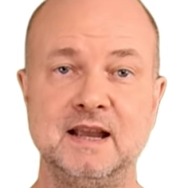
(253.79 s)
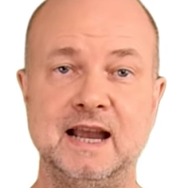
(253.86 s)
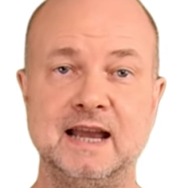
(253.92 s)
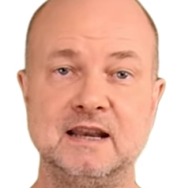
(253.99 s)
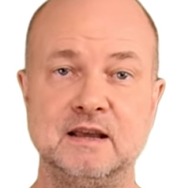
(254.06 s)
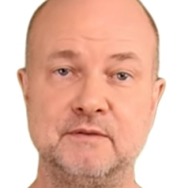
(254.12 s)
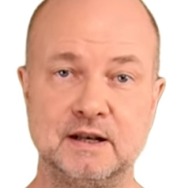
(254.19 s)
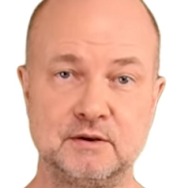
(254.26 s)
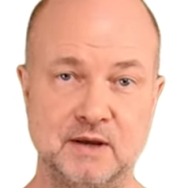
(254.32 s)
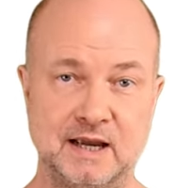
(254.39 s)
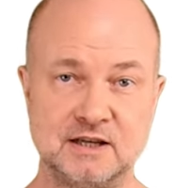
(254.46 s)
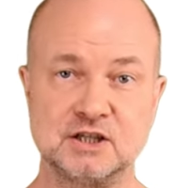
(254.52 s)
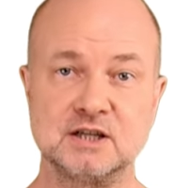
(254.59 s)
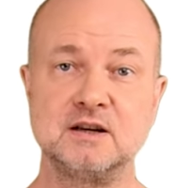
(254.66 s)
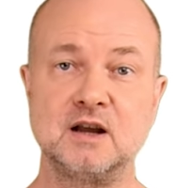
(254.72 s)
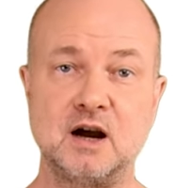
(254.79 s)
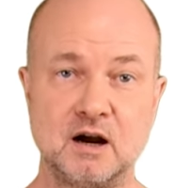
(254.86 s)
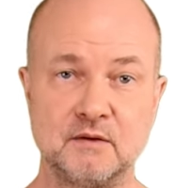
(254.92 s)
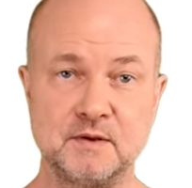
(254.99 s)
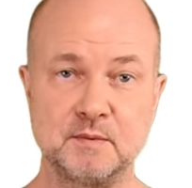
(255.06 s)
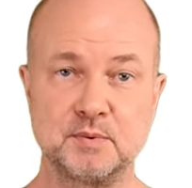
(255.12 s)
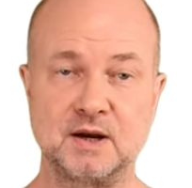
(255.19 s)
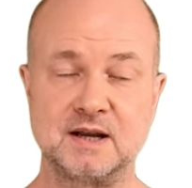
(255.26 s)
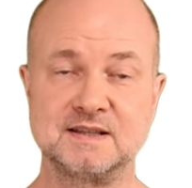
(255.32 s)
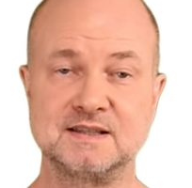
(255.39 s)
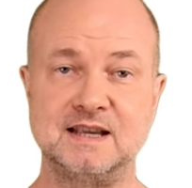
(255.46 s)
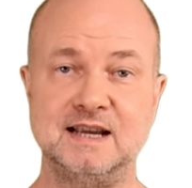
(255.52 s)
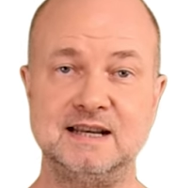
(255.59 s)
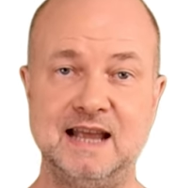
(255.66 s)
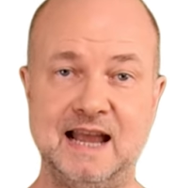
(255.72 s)
an evaluation of the
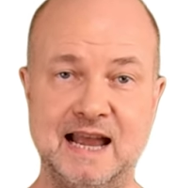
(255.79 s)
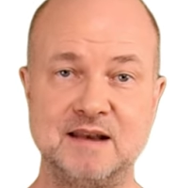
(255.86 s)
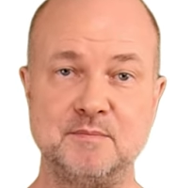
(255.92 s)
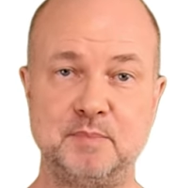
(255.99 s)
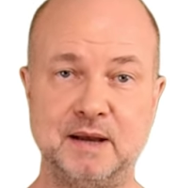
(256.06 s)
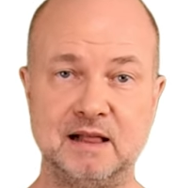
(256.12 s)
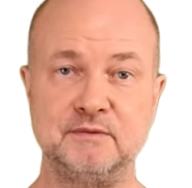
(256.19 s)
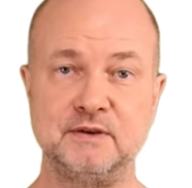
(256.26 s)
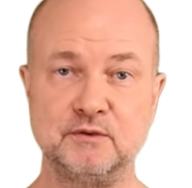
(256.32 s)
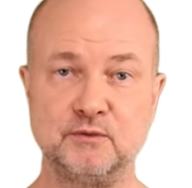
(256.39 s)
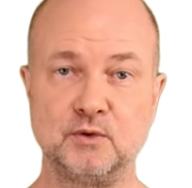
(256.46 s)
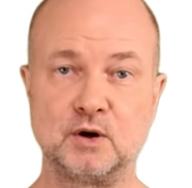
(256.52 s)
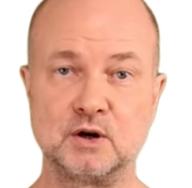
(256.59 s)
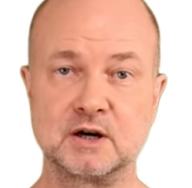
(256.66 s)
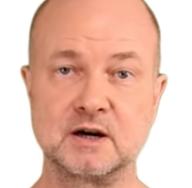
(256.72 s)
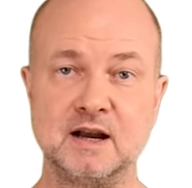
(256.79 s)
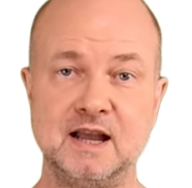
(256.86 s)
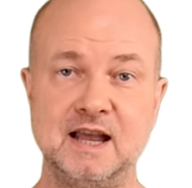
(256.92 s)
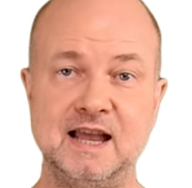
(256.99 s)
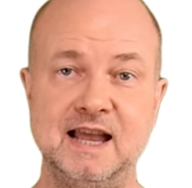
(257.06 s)
prostate and pelvic floor,